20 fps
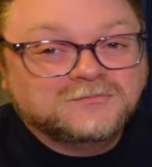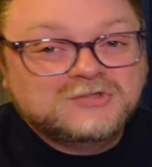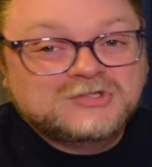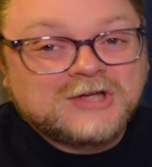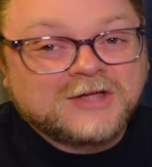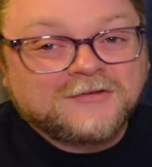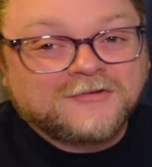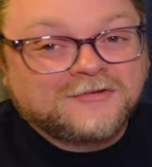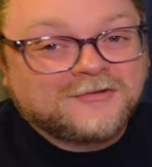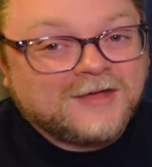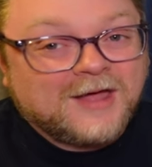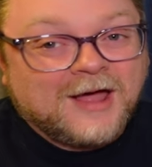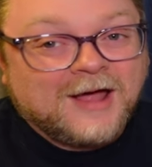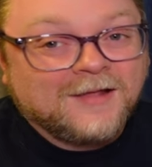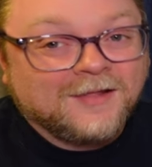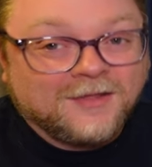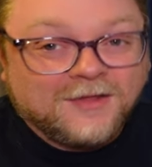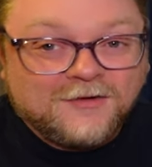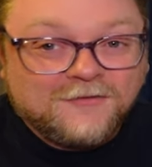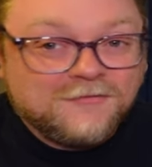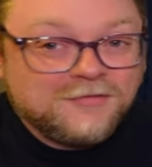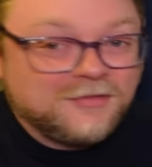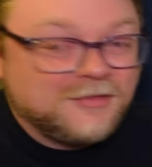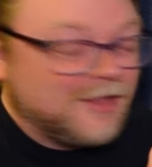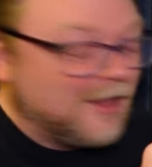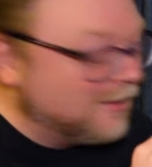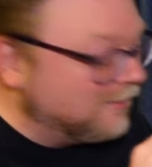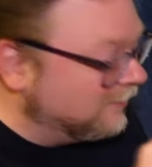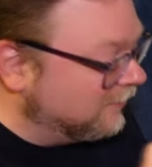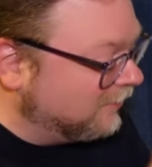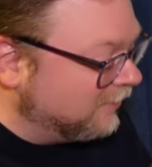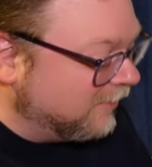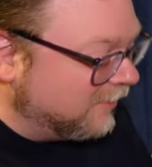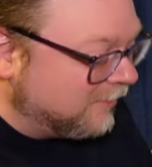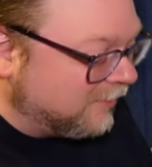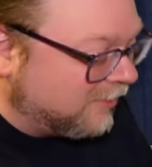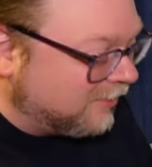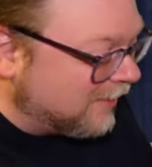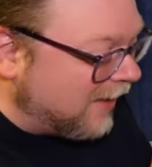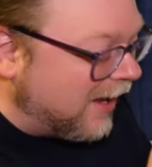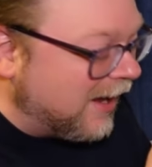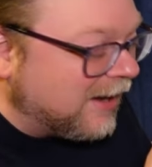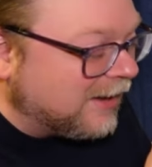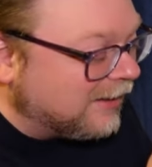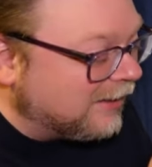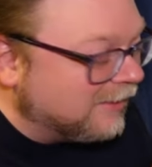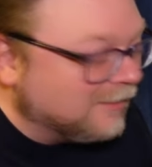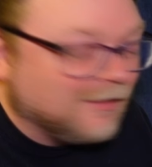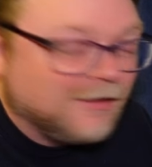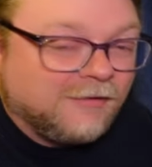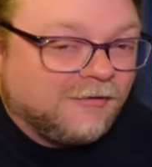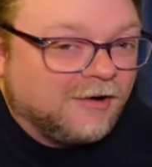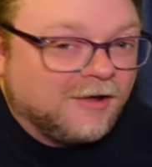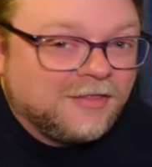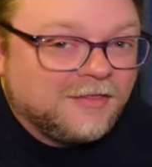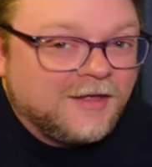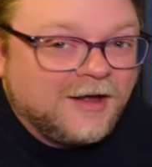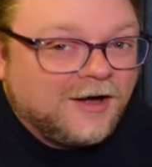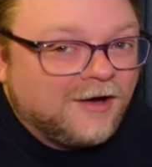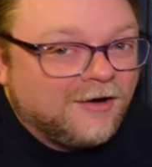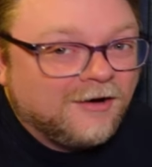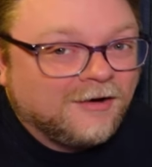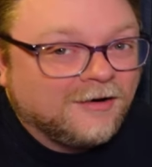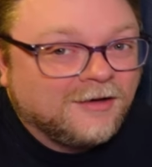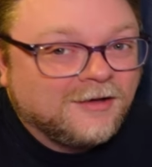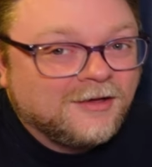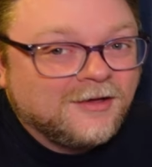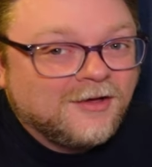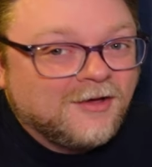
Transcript: Just, I love that it's tiny lyric there,